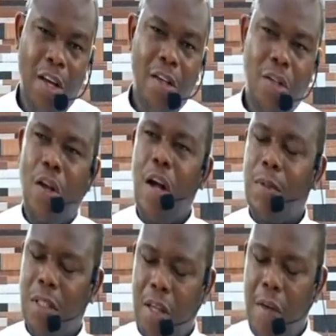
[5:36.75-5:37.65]
So we come
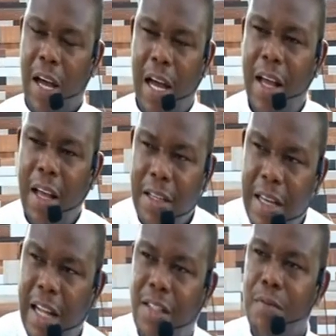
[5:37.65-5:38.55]
to discover
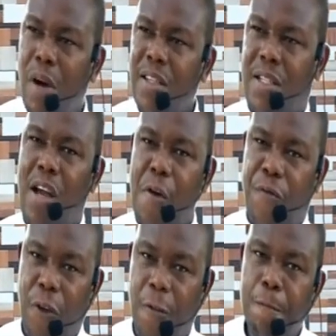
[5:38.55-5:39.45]
that most
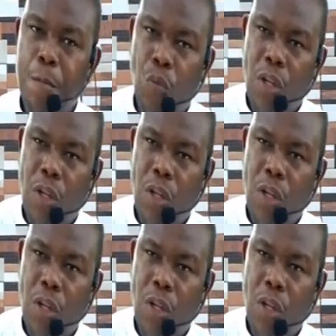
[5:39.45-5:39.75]
often